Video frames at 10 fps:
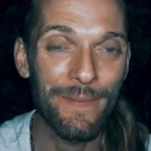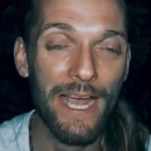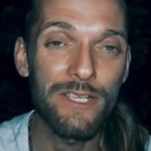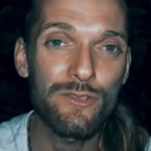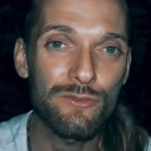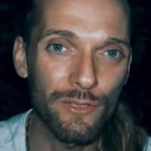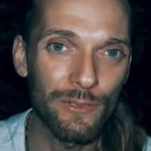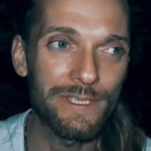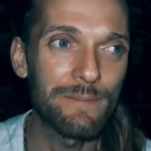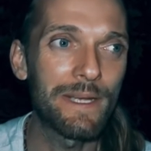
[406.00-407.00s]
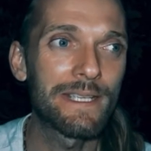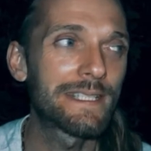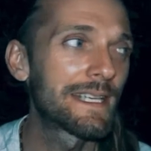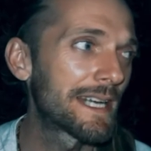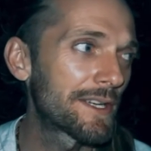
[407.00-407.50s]
I struggle to
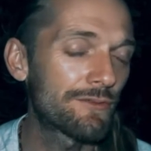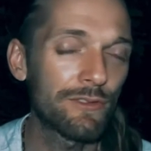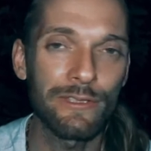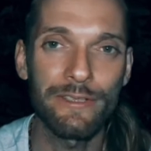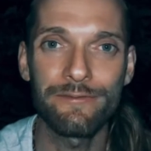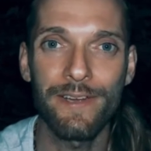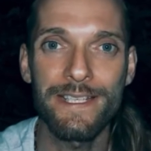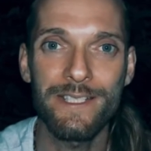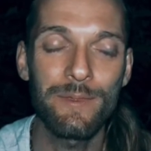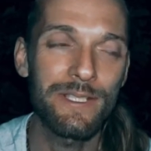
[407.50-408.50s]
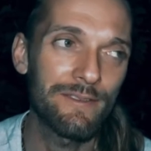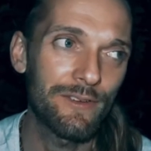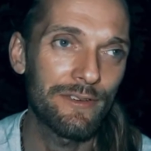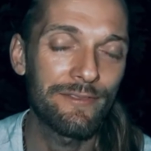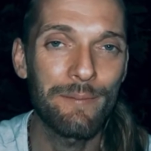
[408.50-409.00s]
meditate. I struggle to fast because I've
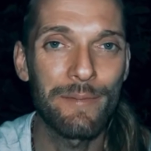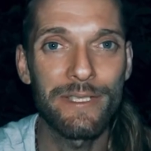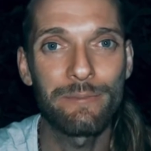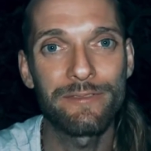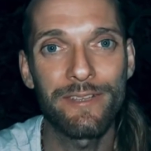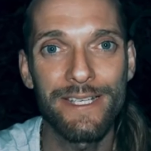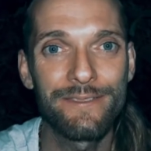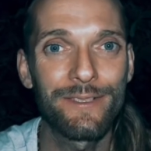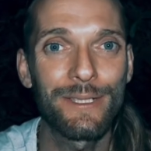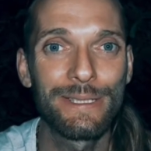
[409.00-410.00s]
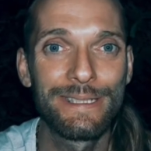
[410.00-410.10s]
got a family to provide for.